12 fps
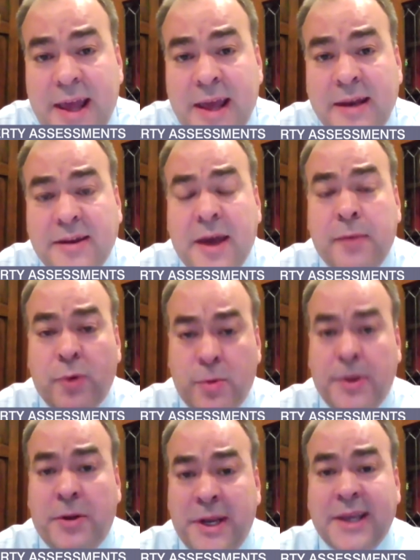And we're
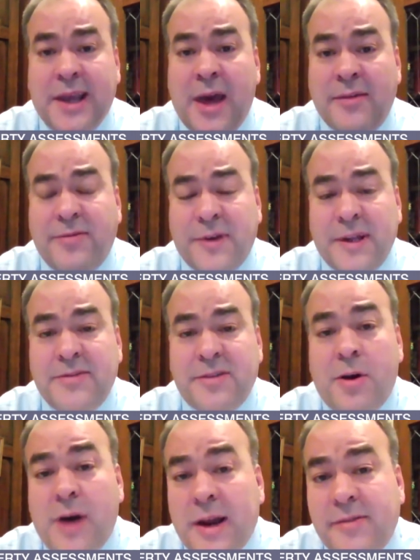building confidence.
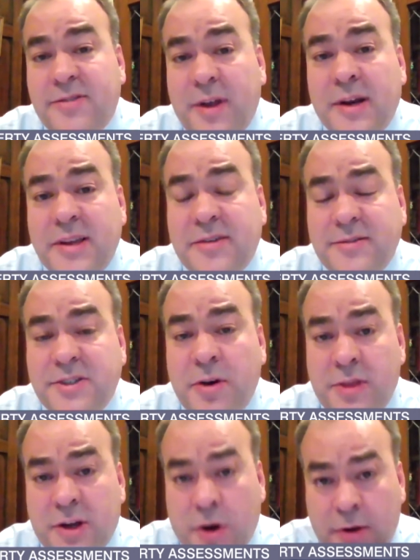You know, a lot of studies have
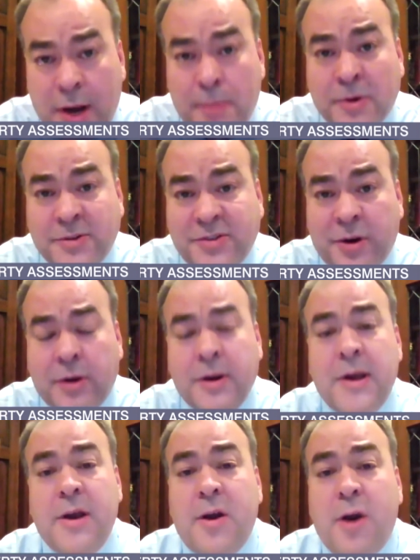shown that our numbers are
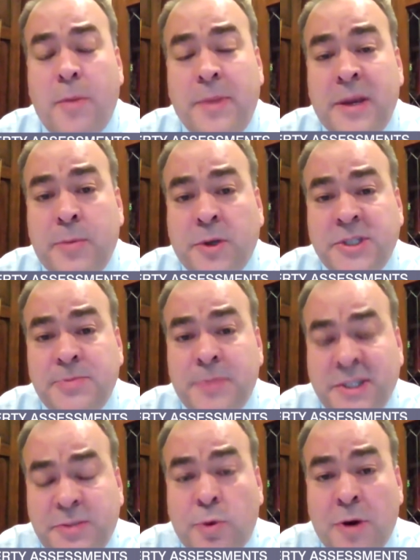being
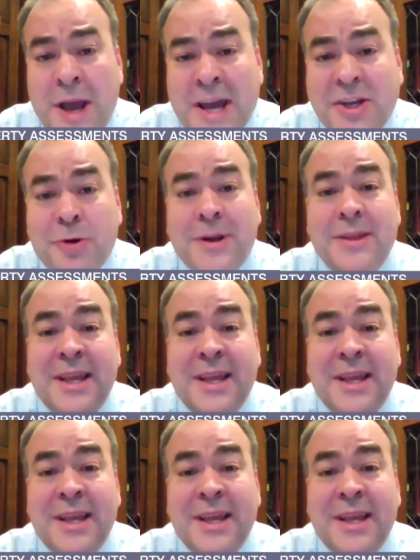much more accurate.